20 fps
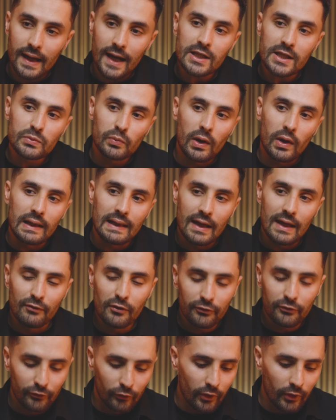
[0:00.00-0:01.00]
That's why level
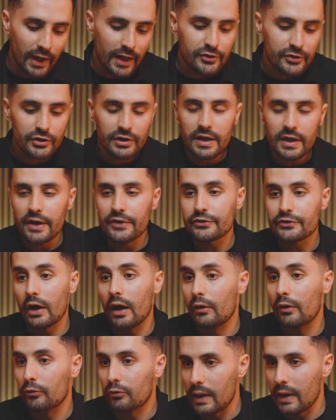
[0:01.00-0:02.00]
4 engineers
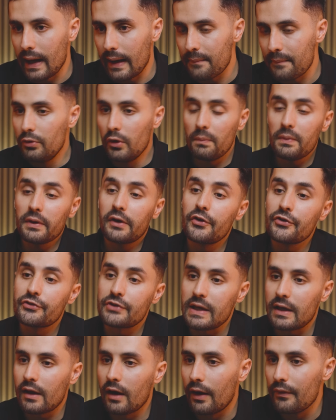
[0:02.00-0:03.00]
are rare. Not because
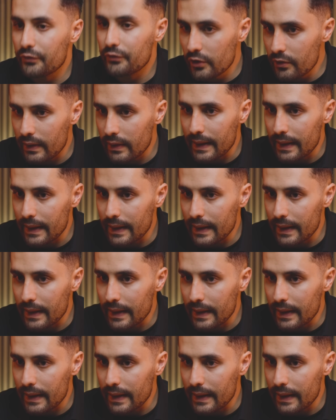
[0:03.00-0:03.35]
they can't do